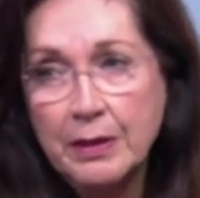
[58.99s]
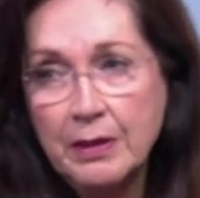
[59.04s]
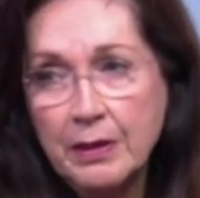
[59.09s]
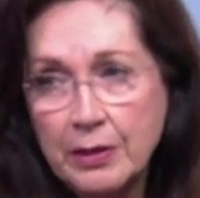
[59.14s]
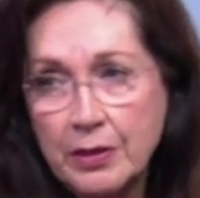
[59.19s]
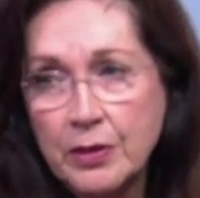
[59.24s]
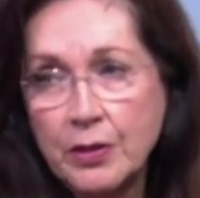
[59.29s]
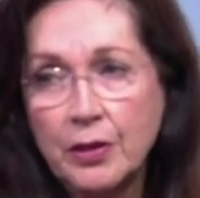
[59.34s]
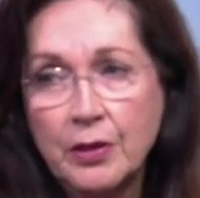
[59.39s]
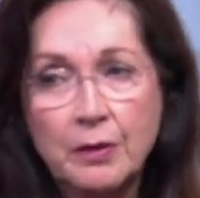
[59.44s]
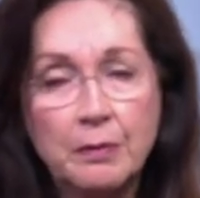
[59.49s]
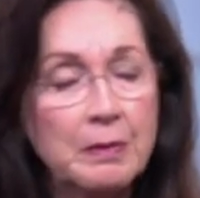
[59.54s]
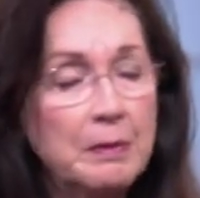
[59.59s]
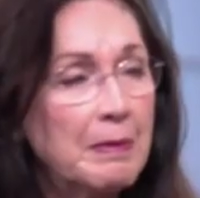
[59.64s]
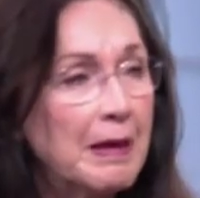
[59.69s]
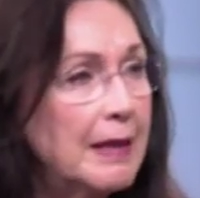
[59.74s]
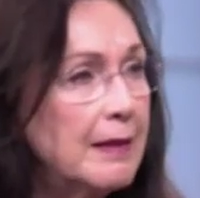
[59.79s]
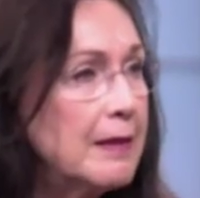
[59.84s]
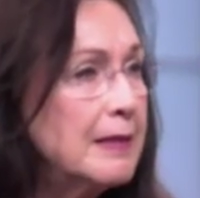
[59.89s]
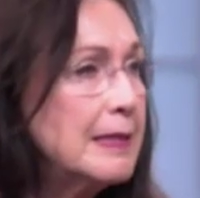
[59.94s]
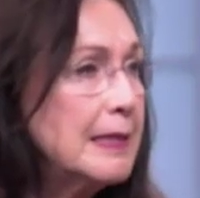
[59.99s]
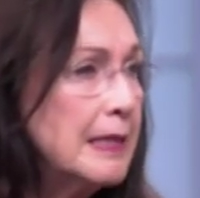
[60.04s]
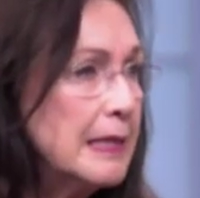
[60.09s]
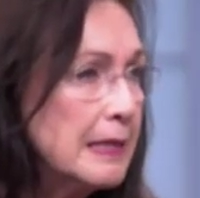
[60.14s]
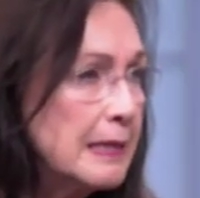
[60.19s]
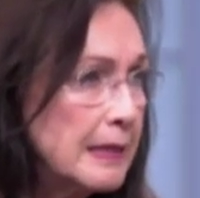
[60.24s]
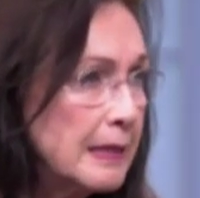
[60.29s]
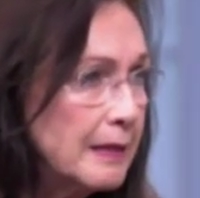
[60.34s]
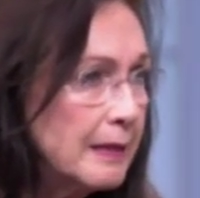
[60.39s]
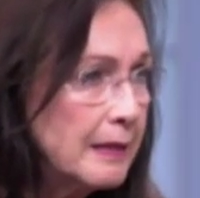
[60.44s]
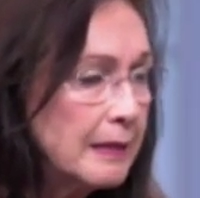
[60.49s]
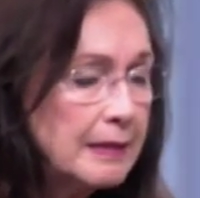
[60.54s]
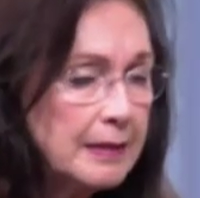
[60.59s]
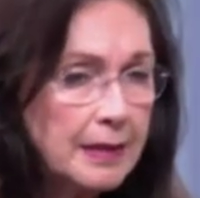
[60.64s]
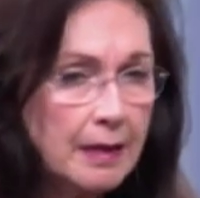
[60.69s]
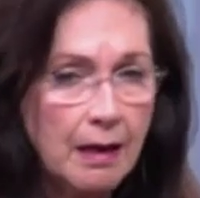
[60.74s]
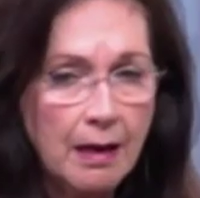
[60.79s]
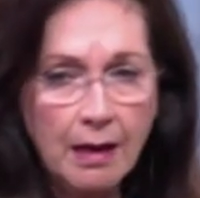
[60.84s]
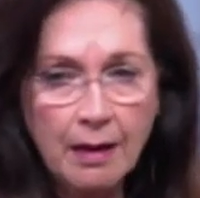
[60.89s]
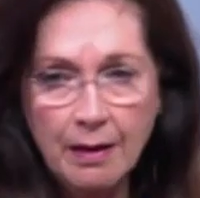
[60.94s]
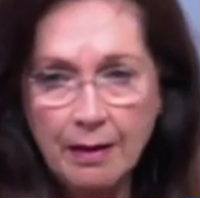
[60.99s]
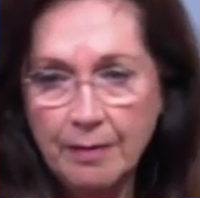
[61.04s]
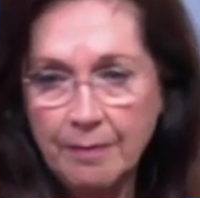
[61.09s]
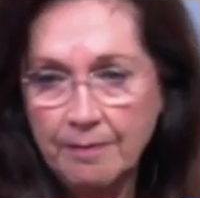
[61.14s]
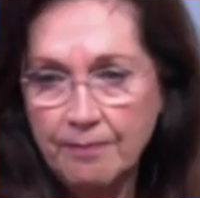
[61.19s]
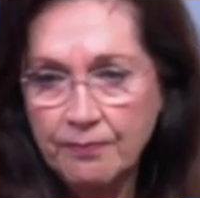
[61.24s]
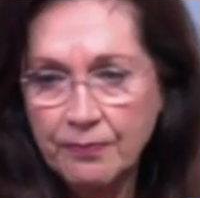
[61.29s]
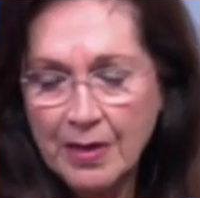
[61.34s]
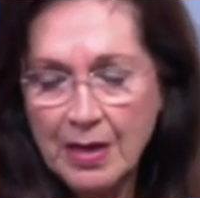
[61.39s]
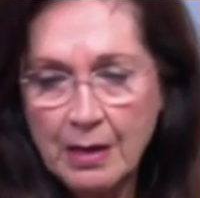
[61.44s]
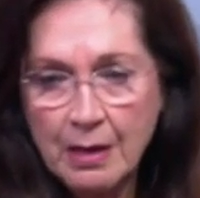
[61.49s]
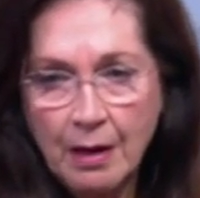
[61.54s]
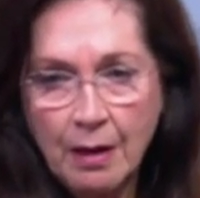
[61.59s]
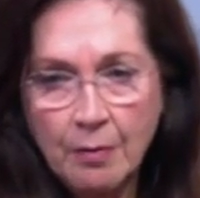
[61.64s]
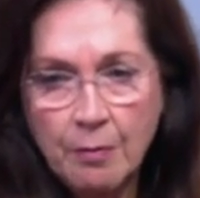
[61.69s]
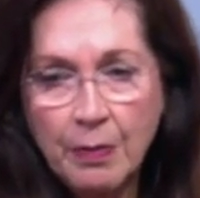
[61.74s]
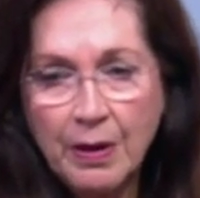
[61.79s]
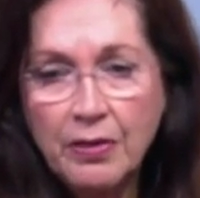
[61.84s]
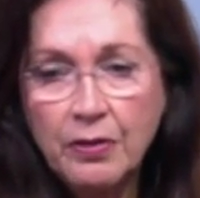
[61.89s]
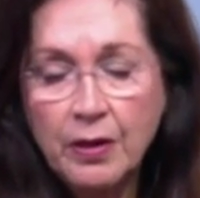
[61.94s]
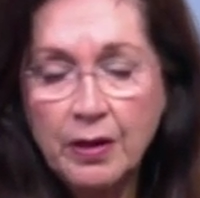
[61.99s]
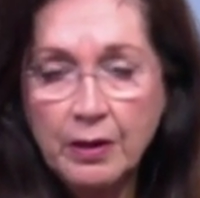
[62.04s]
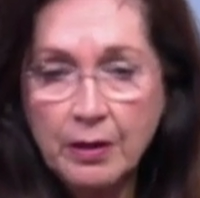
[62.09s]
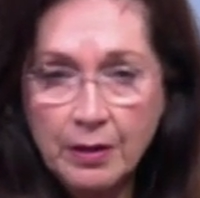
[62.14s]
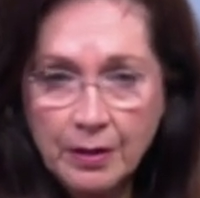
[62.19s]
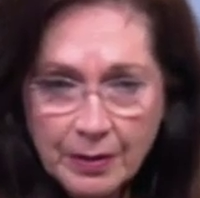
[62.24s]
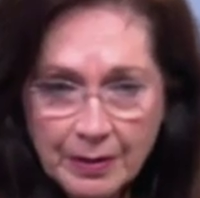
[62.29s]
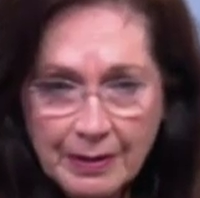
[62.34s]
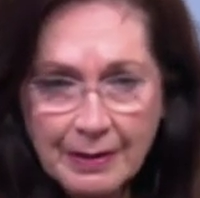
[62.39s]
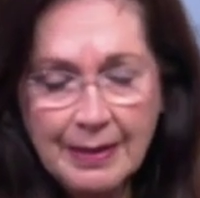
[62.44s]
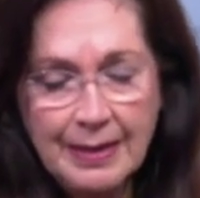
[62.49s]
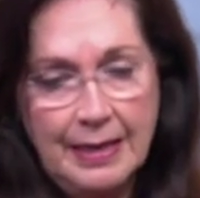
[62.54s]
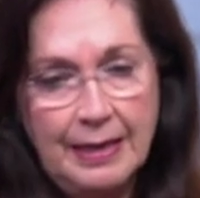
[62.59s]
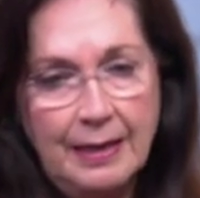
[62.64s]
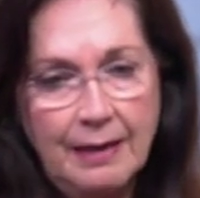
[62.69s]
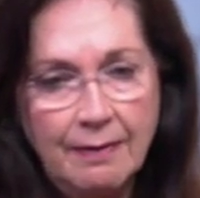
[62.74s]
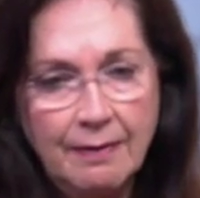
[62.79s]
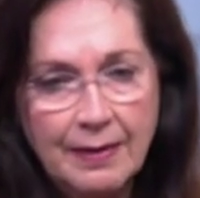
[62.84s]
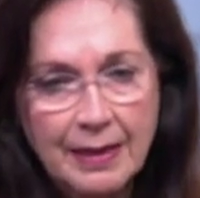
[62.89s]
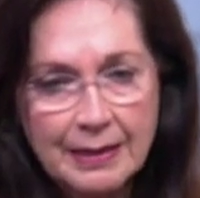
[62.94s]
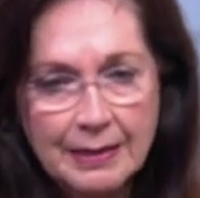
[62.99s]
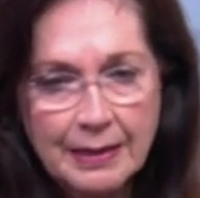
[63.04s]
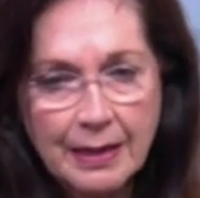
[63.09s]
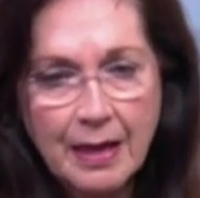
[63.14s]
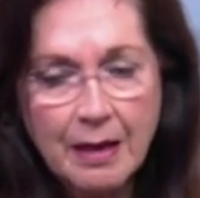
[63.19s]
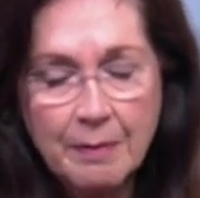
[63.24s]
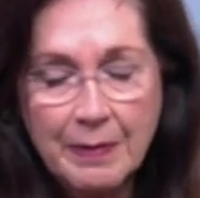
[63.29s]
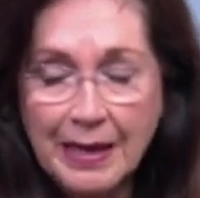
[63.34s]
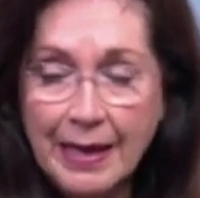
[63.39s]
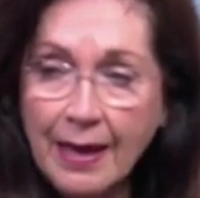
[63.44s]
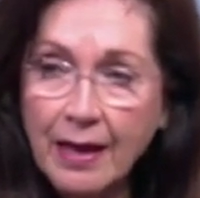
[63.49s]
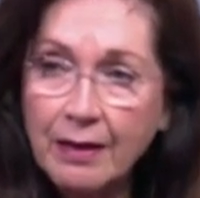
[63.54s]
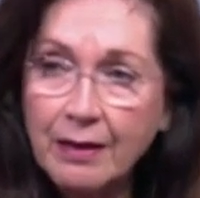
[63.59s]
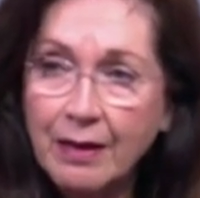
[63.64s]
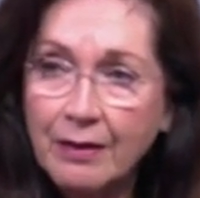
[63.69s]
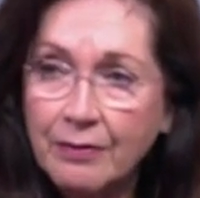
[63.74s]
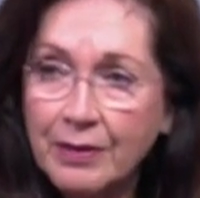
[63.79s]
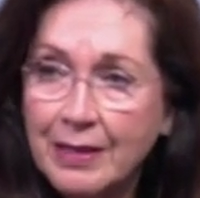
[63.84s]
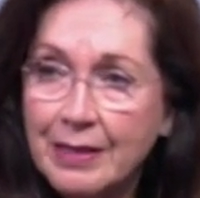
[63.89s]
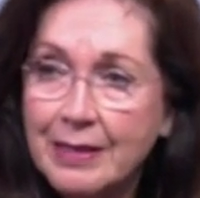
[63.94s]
disturbed by this incident. Sure. Um, but the good thing that's coming out of it